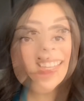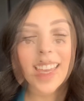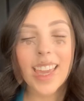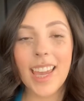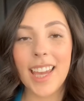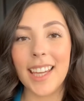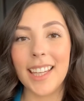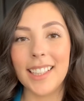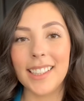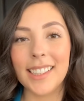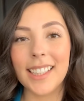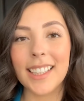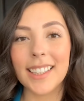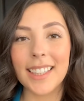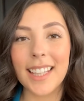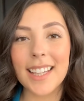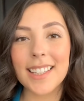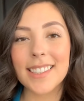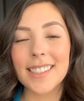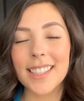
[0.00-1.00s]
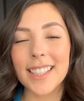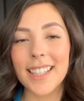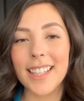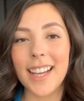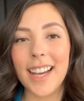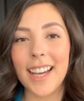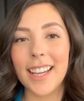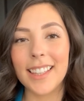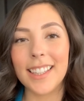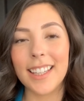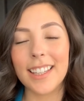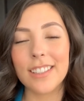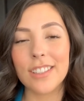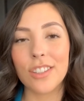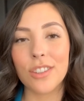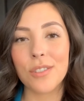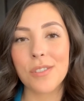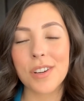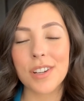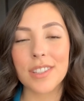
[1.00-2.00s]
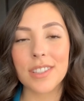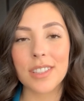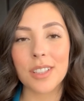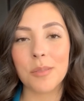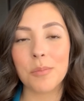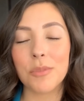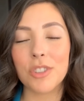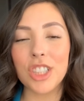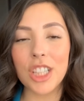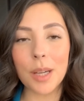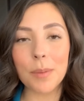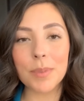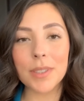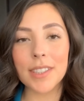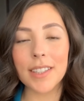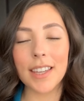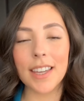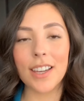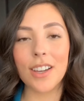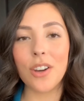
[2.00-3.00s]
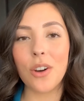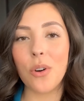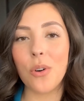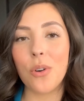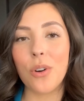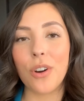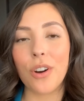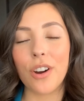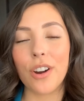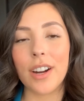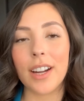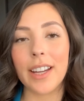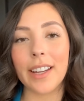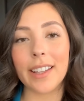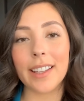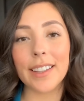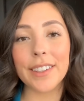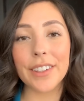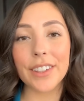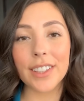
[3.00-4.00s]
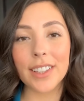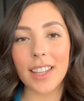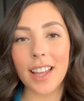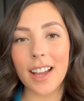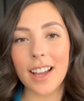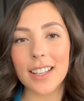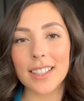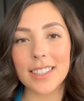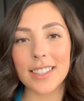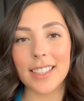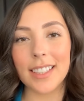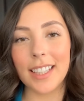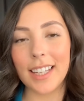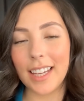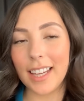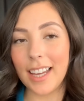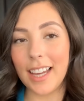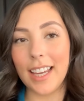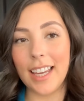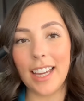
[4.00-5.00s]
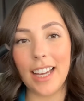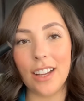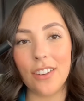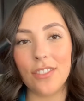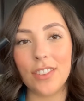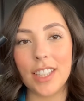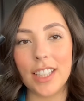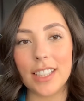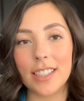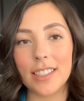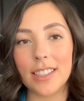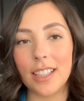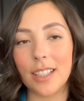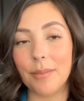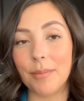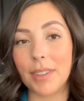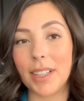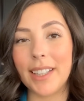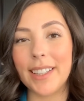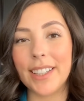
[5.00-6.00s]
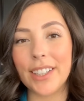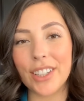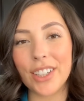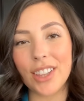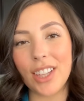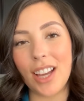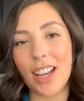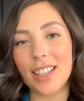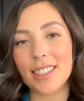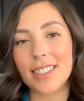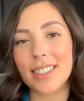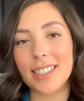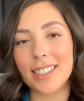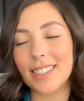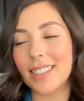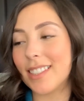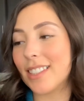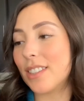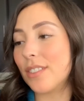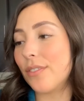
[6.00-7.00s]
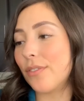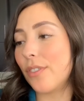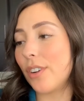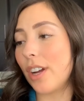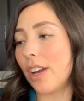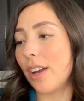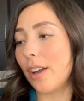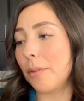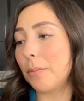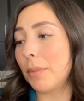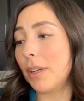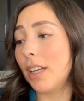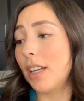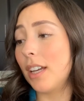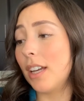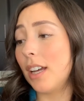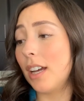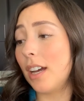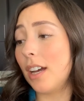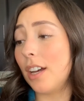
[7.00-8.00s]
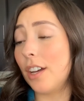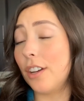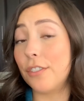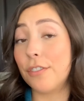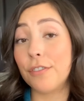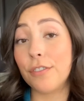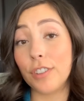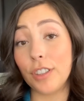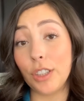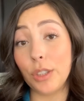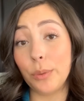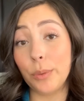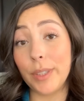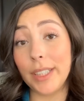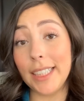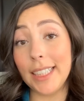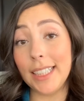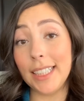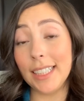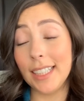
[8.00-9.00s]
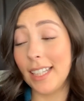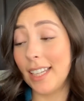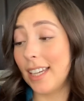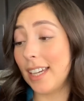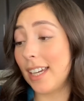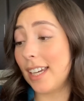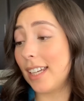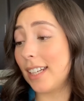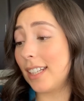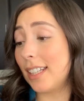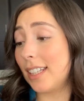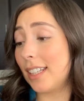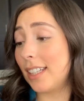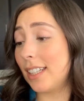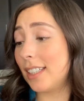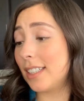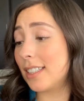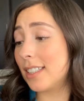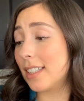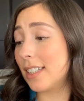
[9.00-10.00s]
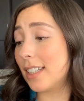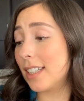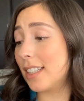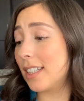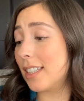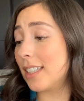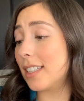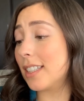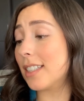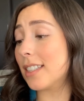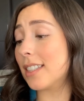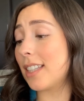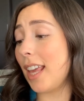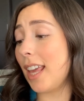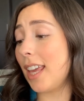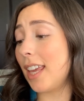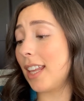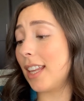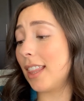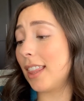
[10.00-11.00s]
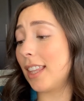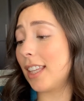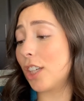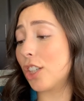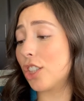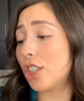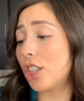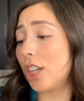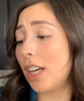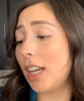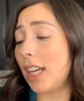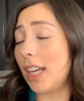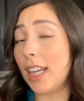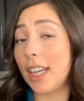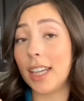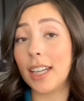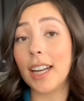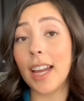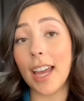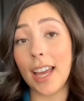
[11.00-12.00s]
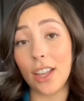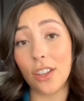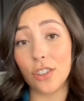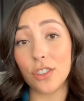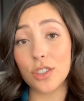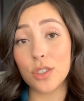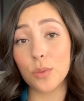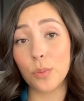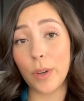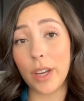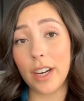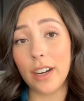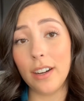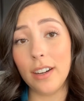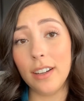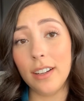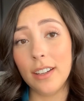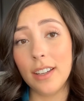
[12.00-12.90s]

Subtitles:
And lastly, I like to throw on some chapstick or a clear gloss. Today I have this clear gloss. This is from Fluid, and it is in the shade Elsewhere.